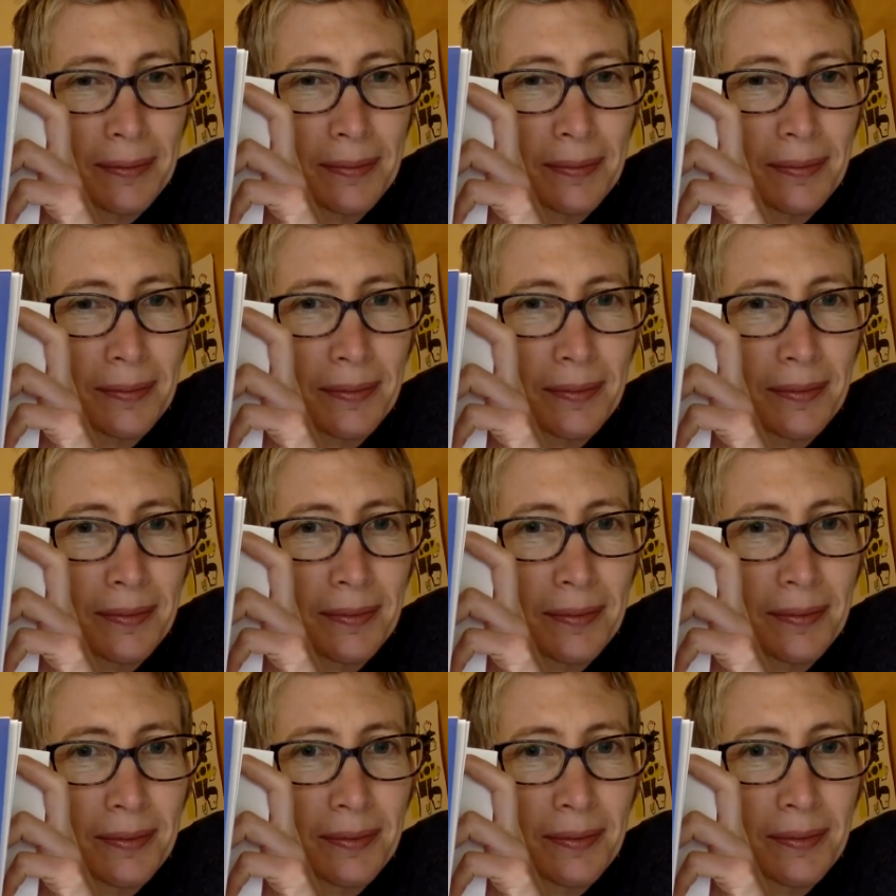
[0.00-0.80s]

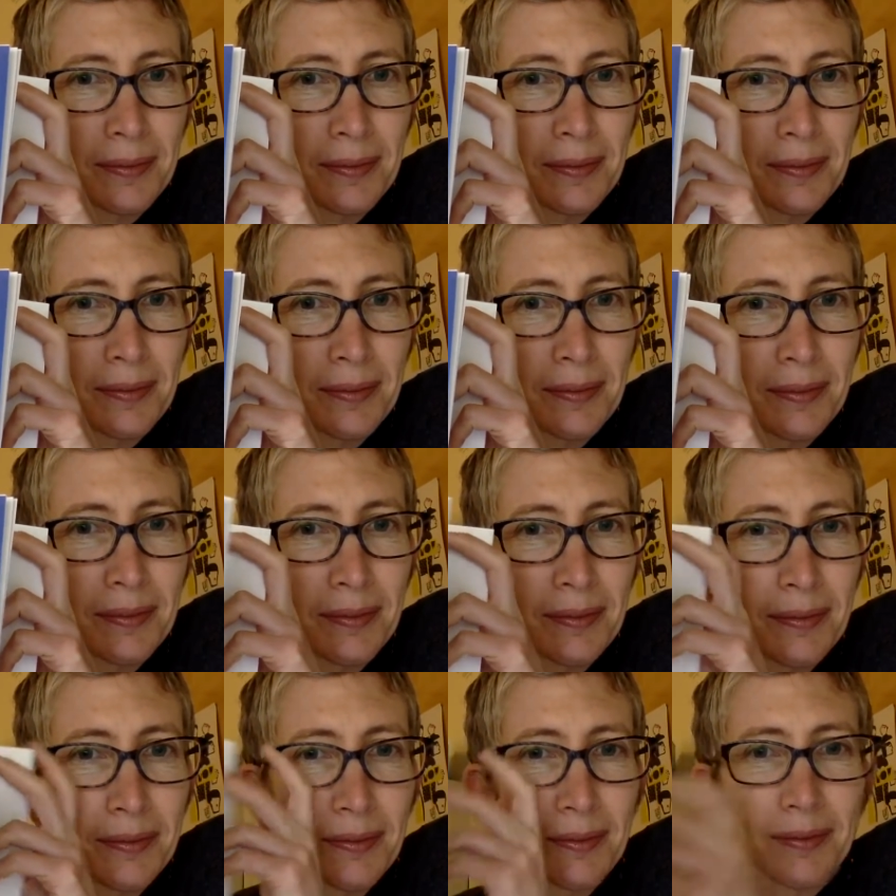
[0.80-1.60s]

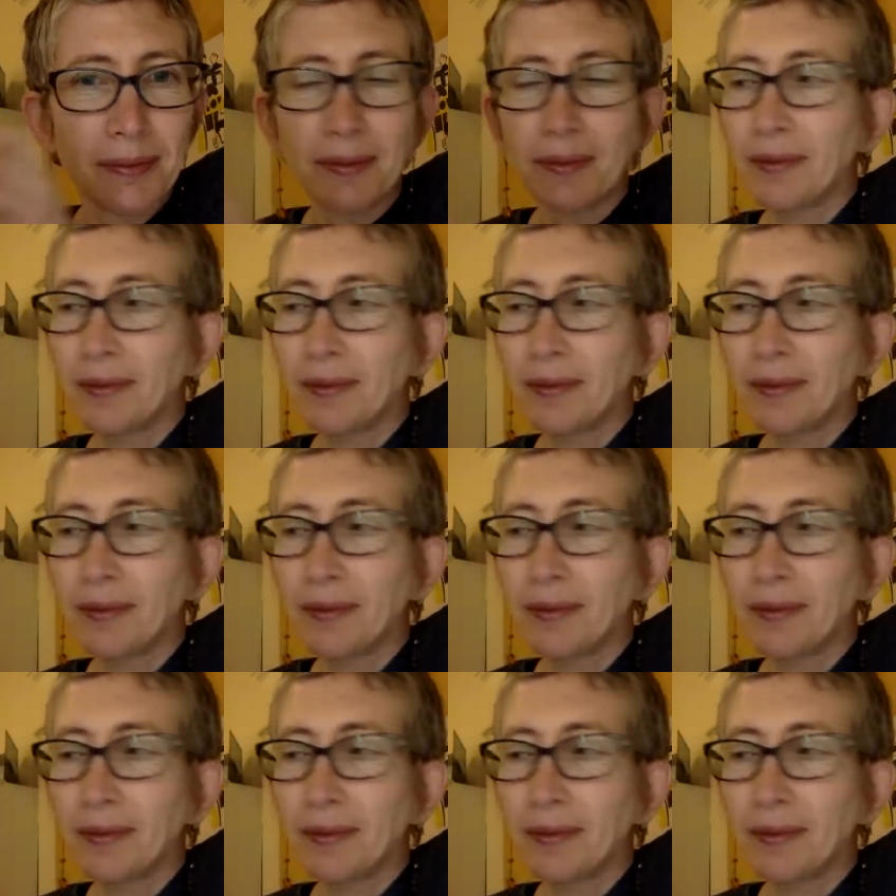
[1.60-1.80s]
(no one is talking)